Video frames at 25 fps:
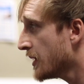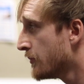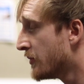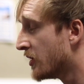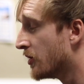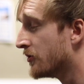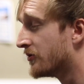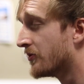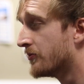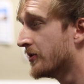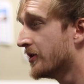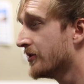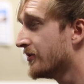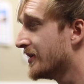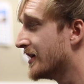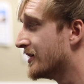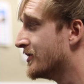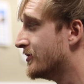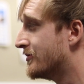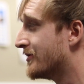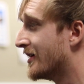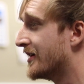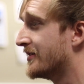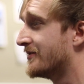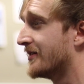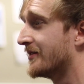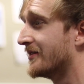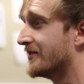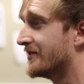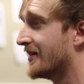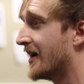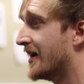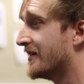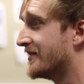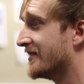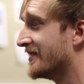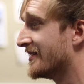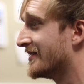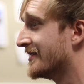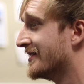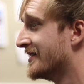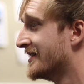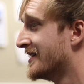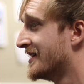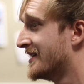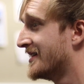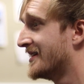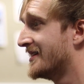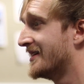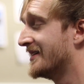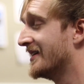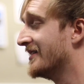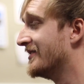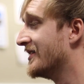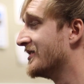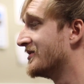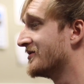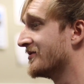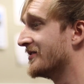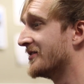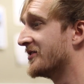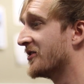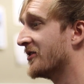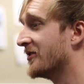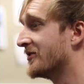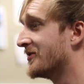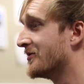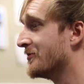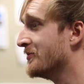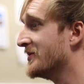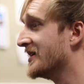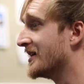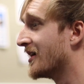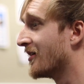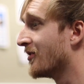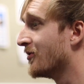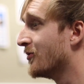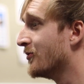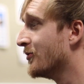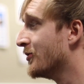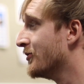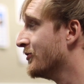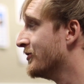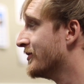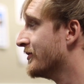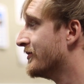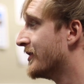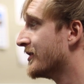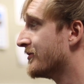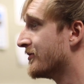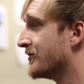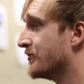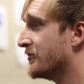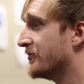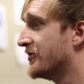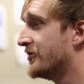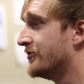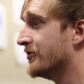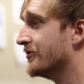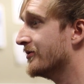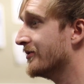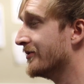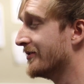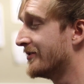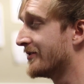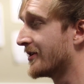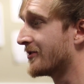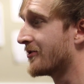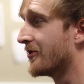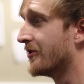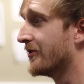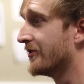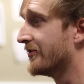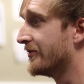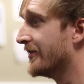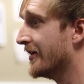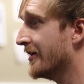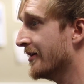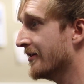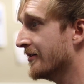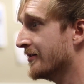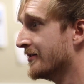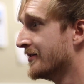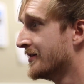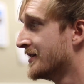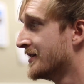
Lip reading: But it was a really interesting setting. Additionally got to meet loads of different students across there,